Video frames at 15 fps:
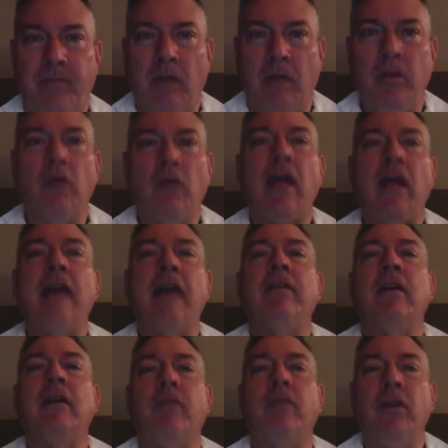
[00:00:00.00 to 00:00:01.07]
We don't have
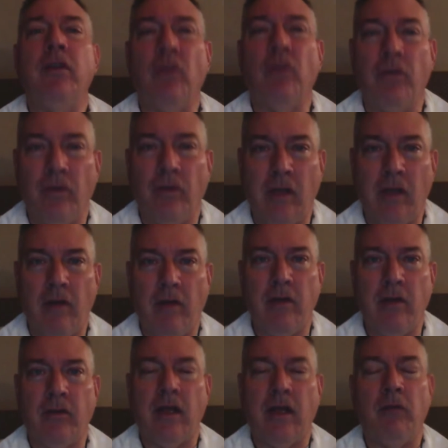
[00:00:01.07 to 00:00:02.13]
enough resources to carry
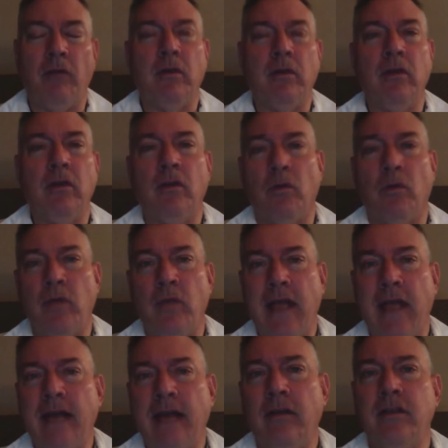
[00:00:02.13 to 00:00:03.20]
this out, when the
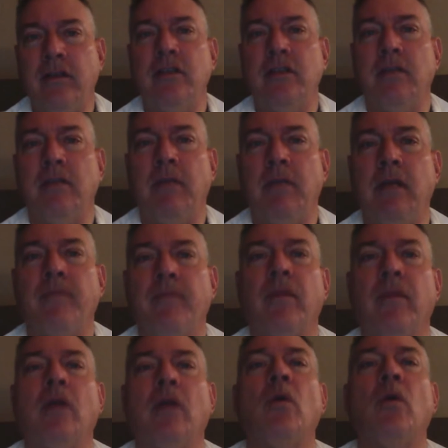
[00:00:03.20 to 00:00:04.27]
reality should be,
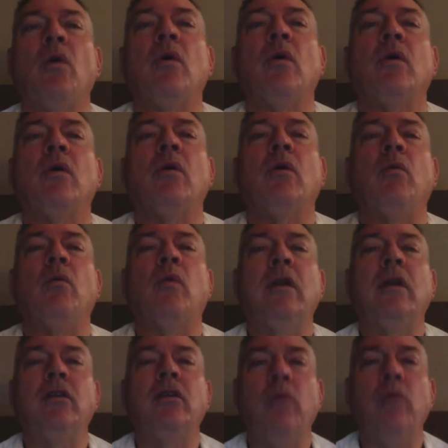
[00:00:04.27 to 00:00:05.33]

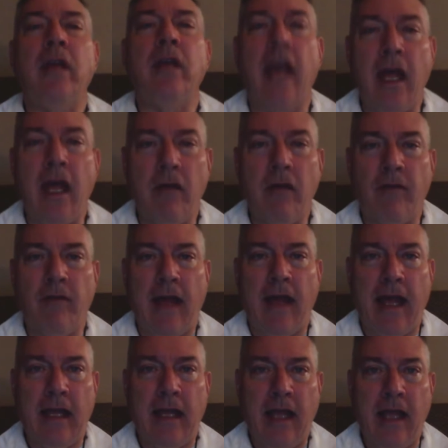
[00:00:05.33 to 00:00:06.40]
what do we have
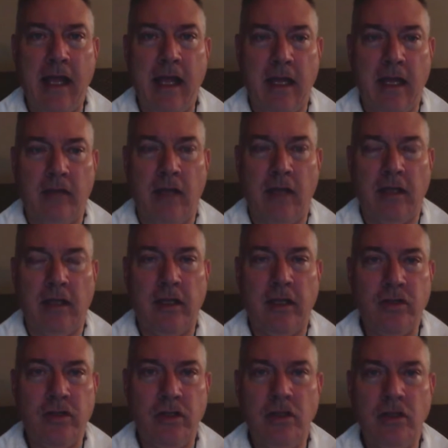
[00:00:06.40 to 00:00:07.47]
at hand, and
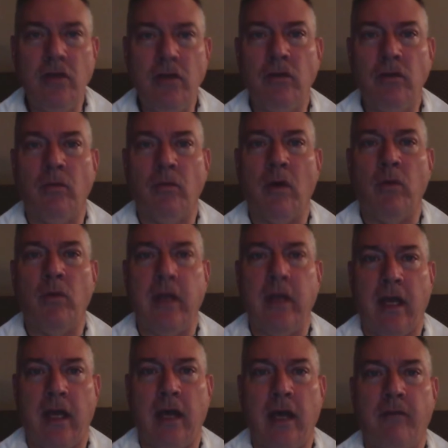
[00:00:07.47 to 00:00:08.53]
let's use what we
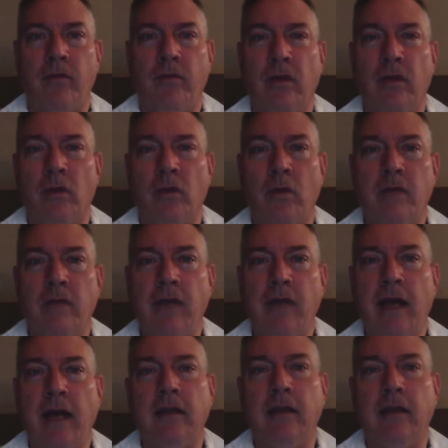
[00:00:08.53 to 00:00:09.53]
have for the glory of God.